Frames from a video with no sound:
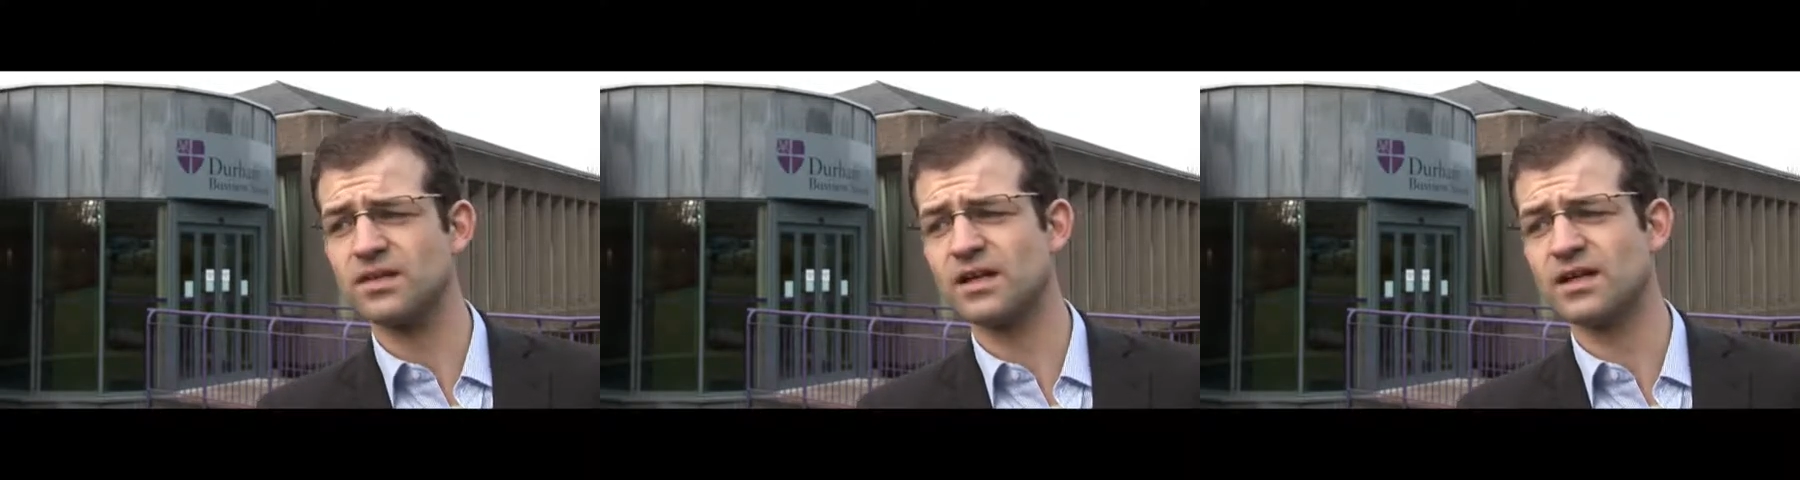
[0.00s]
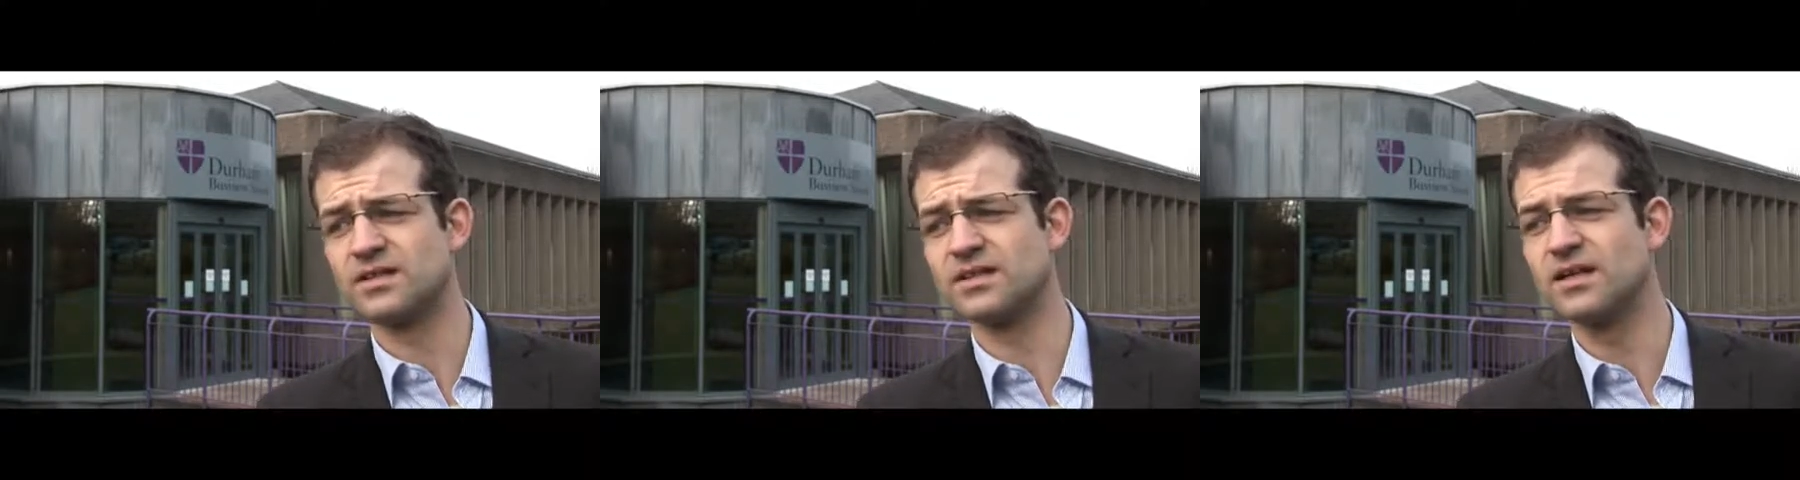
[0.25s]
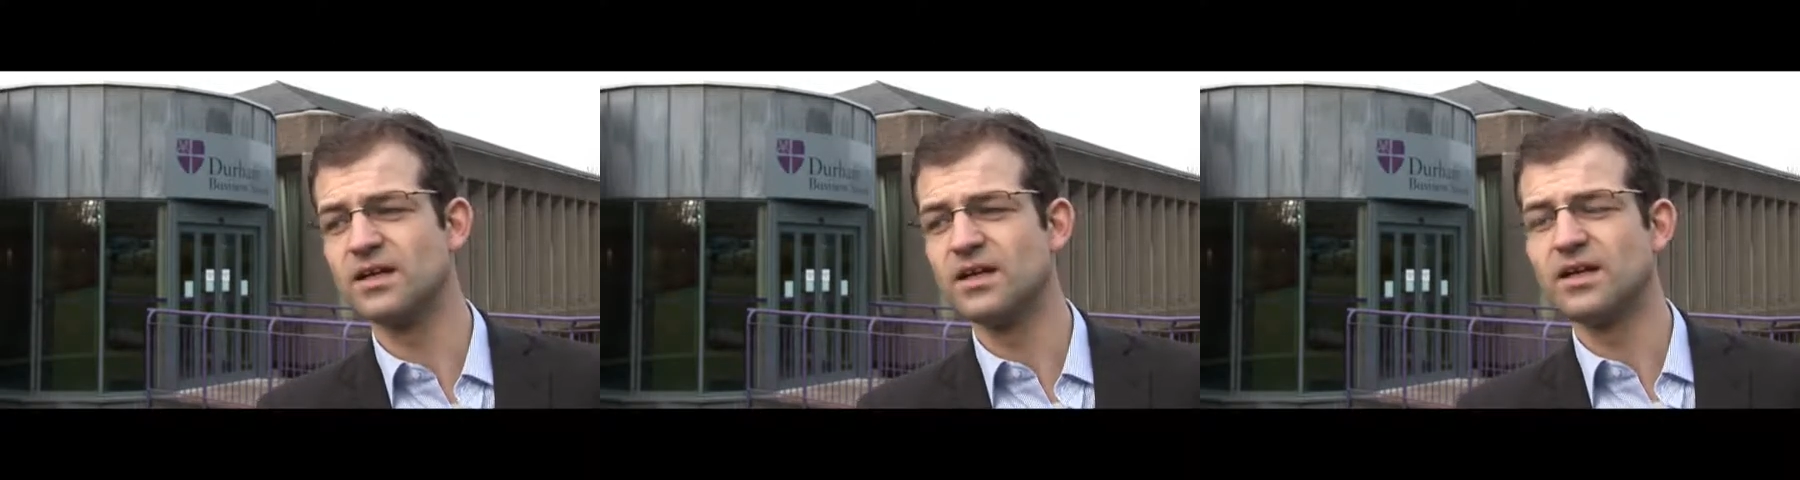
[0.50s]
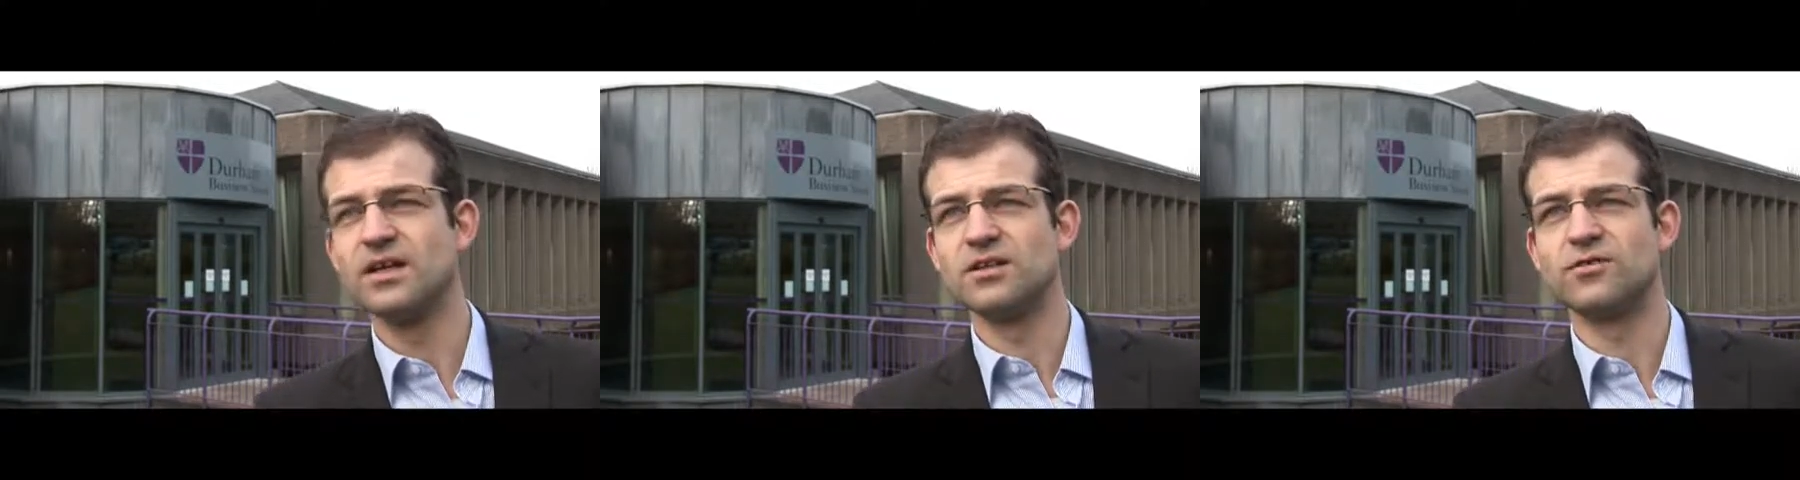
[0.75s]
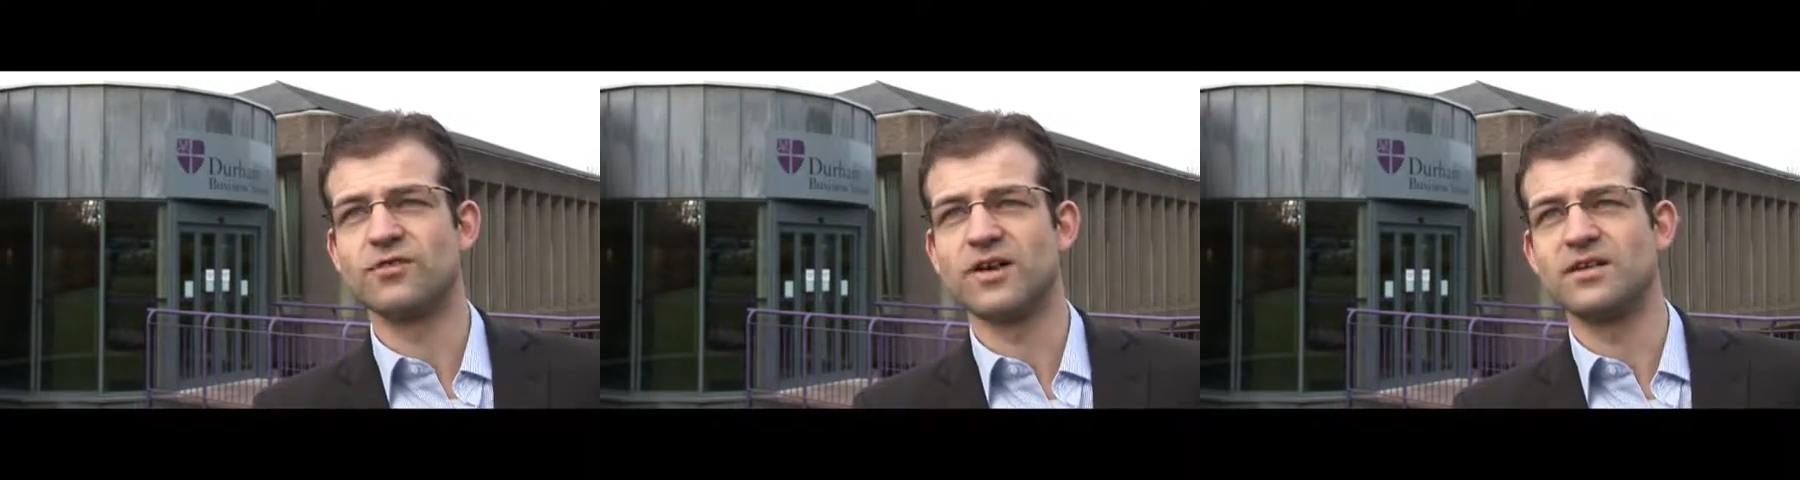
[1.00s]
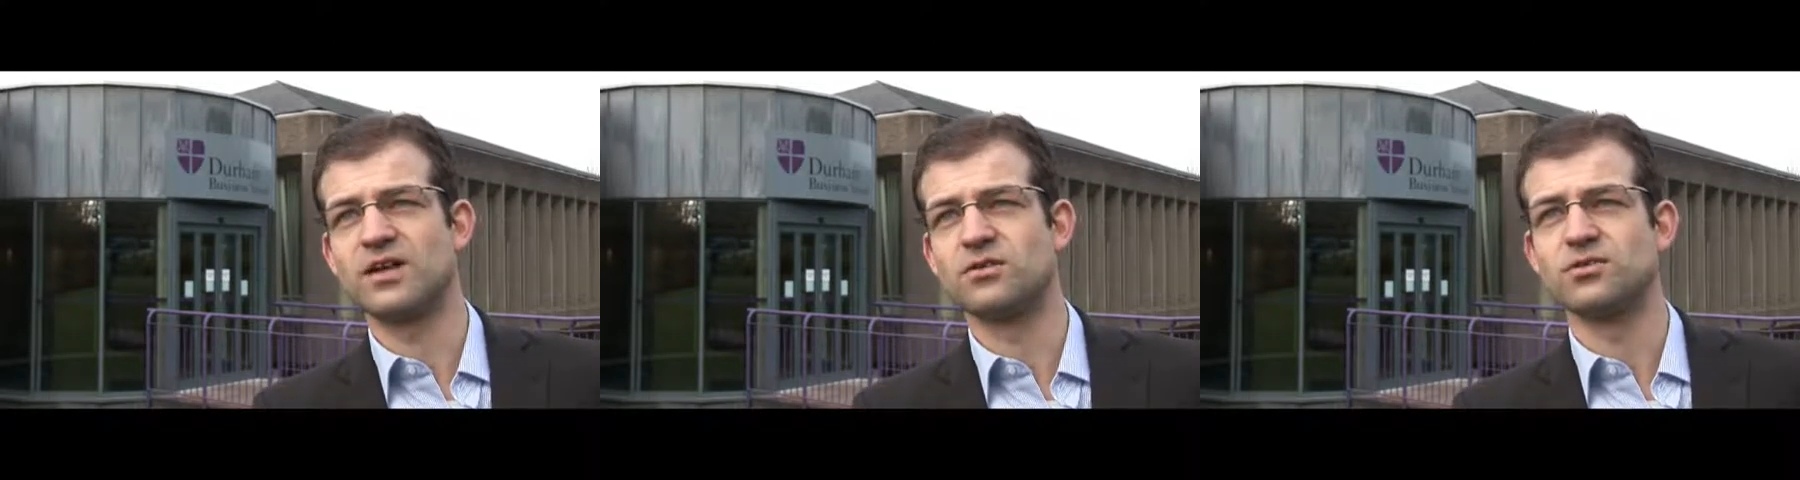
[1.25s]
and to
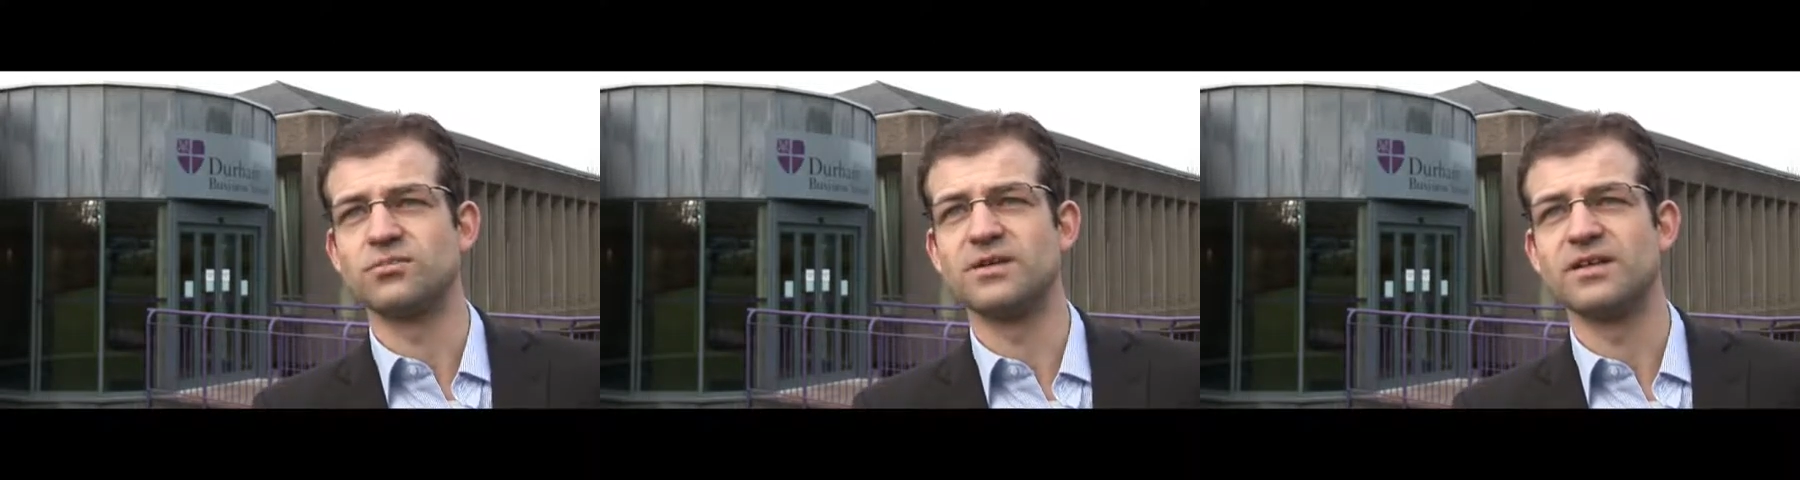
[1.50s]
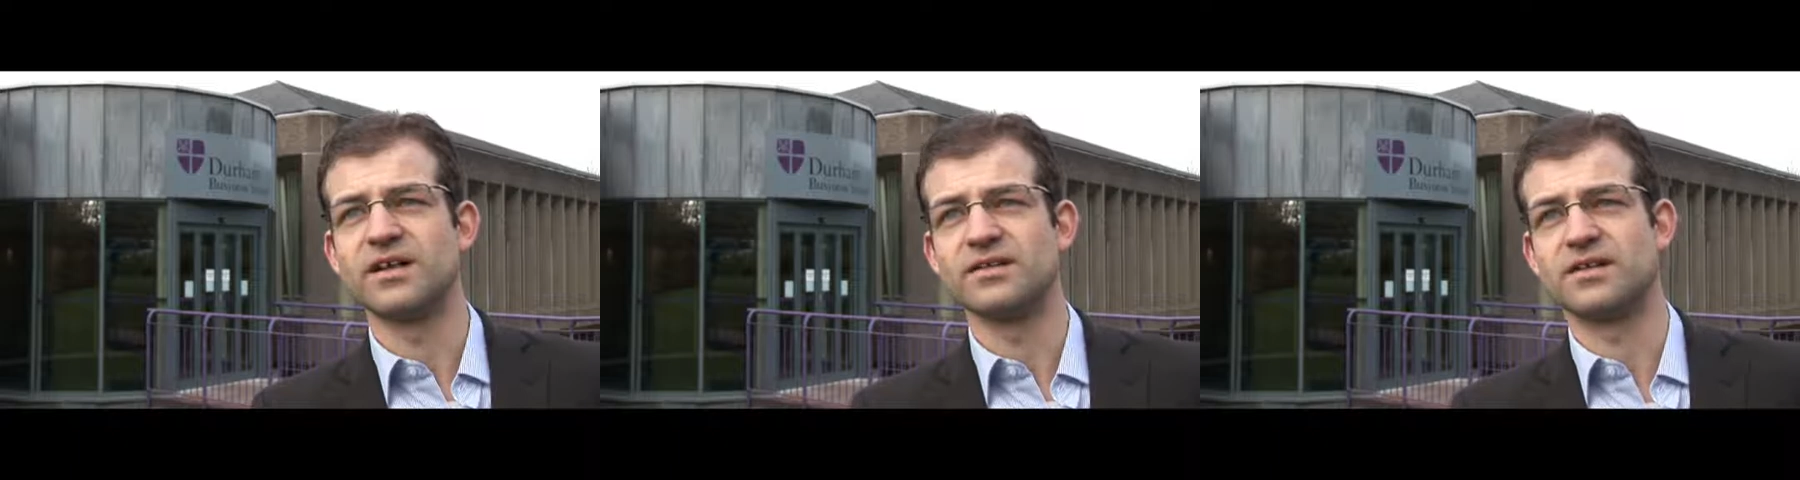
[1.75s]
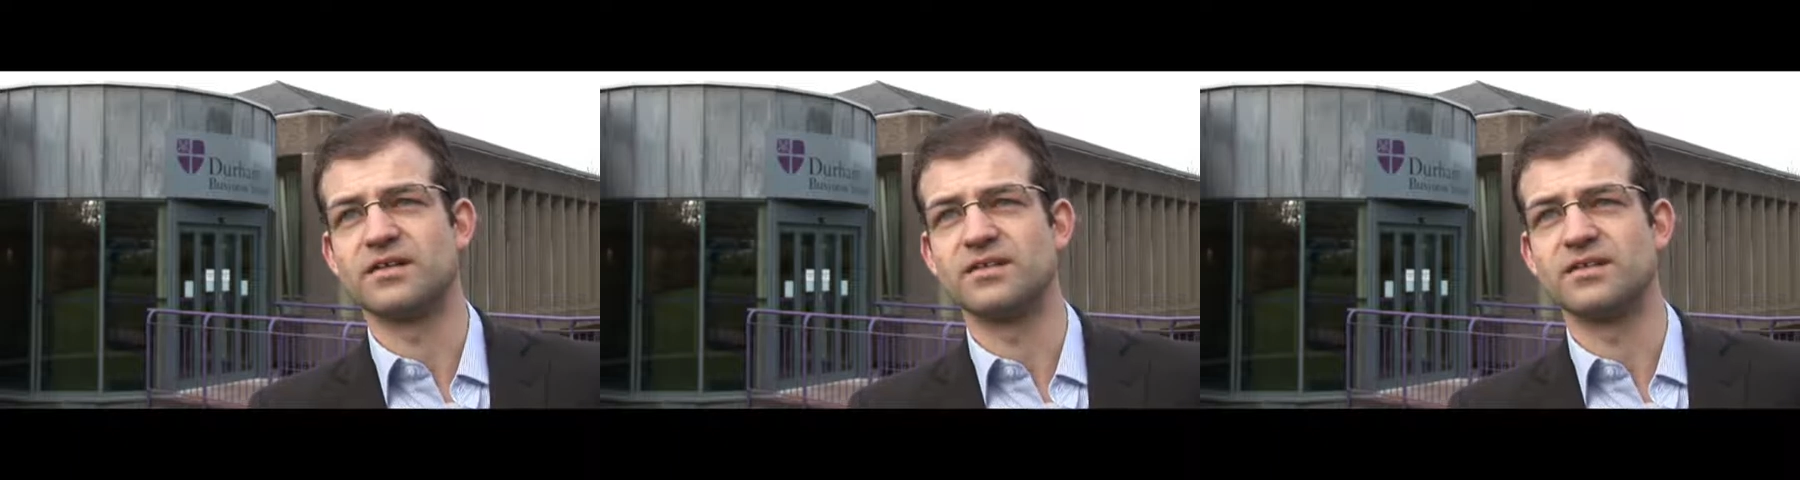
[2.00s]
find how to mediate